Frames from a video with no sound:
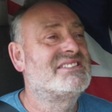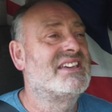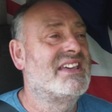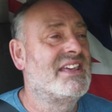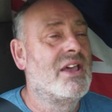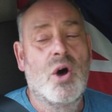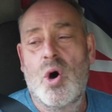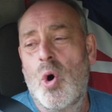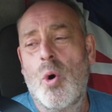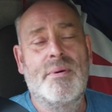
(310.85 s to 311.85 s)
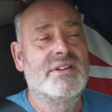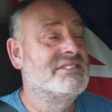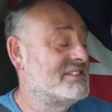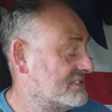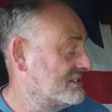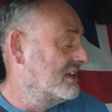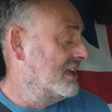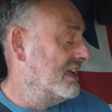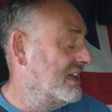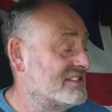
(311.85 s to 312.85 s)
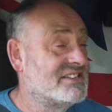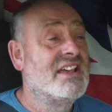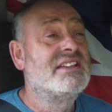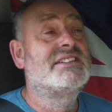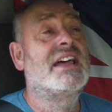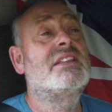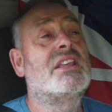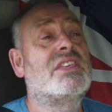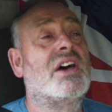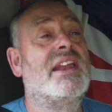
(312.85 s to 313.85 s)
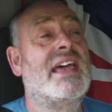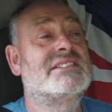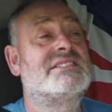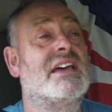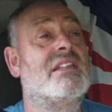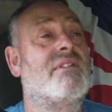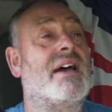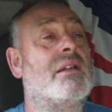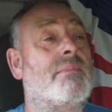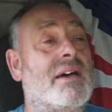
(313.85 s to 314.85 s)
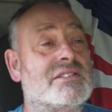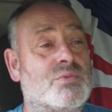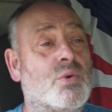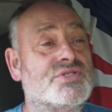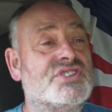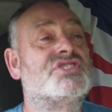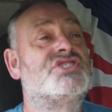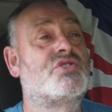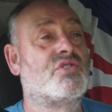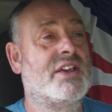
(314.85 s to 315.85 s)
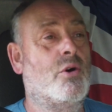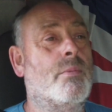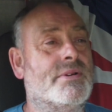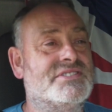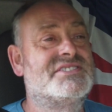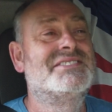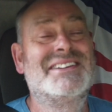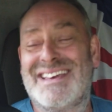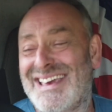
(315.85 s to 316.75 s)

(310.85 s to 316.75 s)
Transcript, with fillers: ST Albans it's take the third exit at the roundabout towards Street Albans.